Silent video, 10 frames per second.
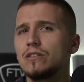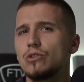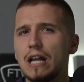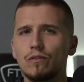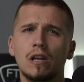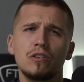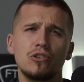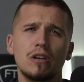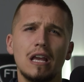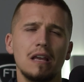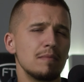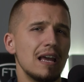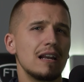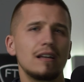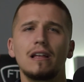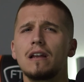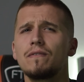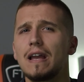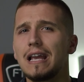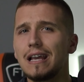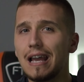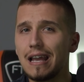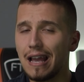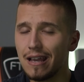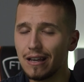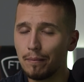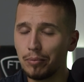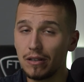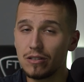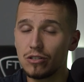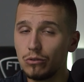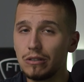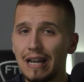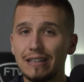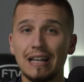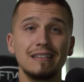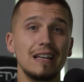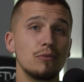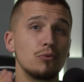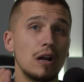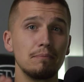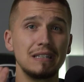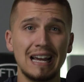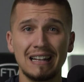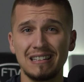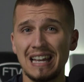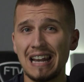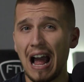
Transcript: to advertise your game and a lot of AAA companies do that and they rub that in